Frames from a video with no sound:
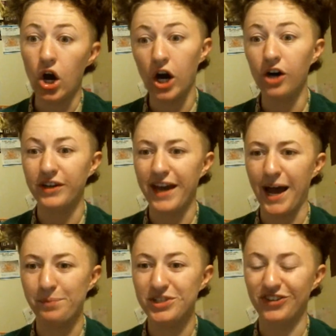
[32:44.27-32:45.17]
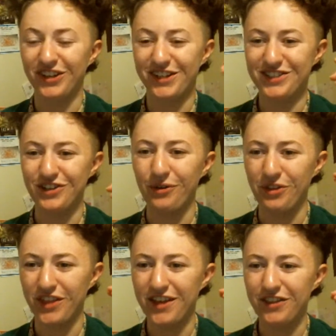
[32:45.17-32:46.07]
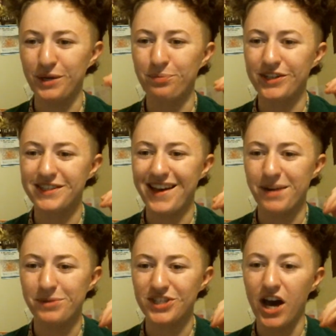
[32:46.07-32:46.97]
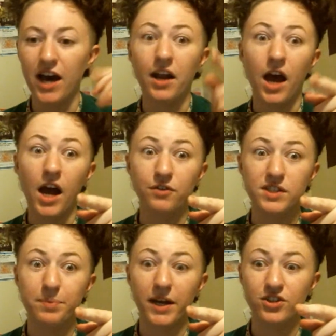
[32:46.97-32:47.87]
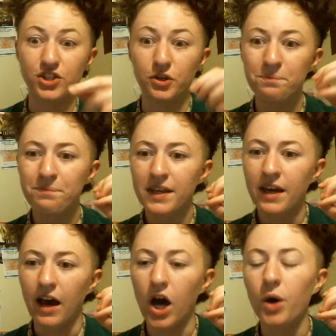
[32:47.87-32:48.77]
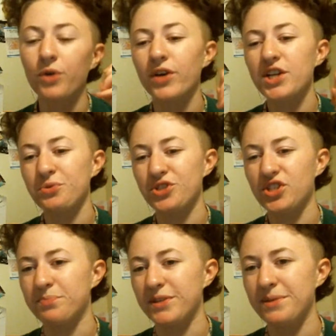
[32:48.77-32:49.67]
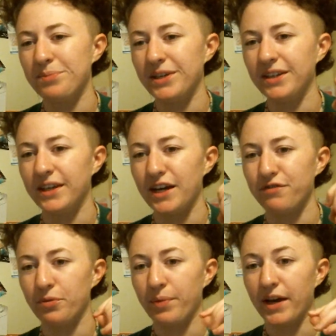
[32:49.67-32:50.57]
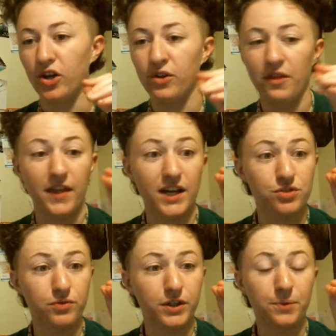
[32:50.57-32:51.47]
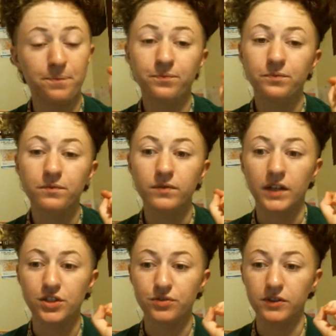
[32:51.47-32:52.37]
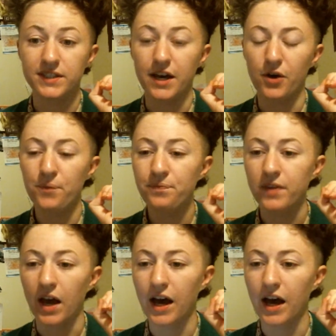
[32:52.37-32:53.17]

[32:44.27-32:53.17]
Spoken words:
all caps to let us know that they think Prince Adam is hot. I respect you. Oh, and Rach was just busy being gay for Belle. That's real. That's real as hell.